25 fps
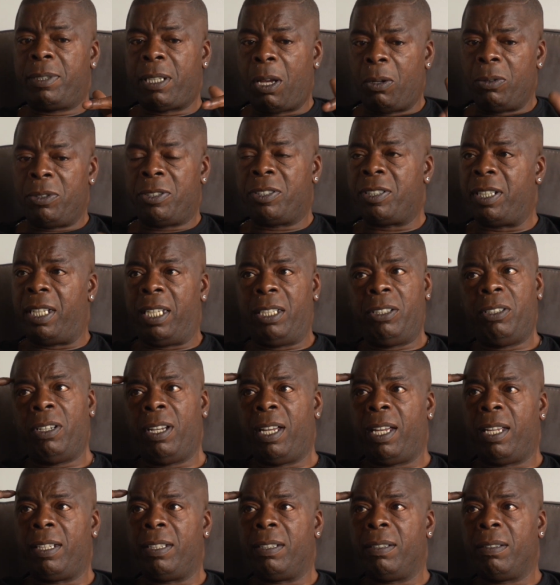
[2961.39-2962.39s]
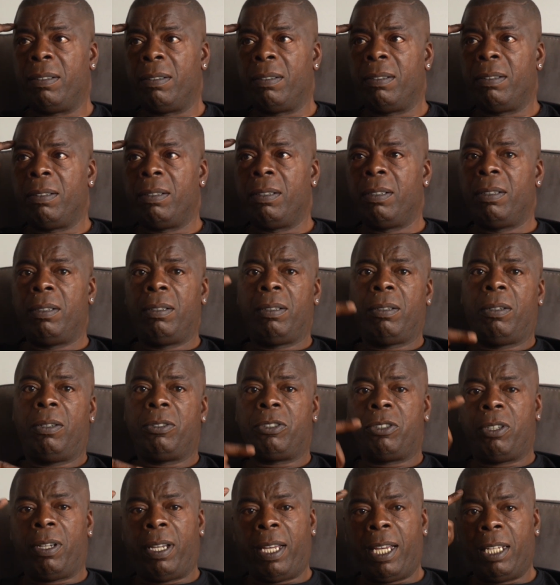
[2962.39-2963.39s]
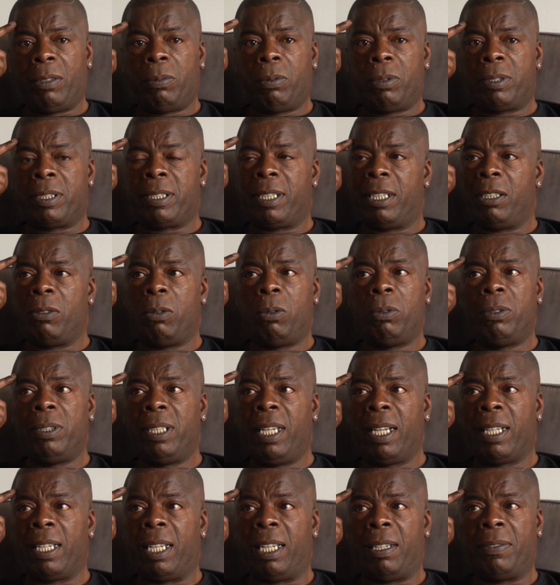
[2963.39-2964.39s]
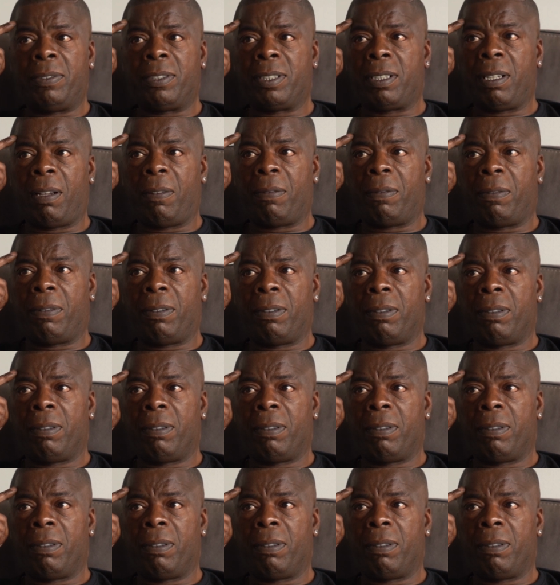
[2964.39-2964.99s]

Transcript: Don't sit in your head, because your head will tell you all negative stuff.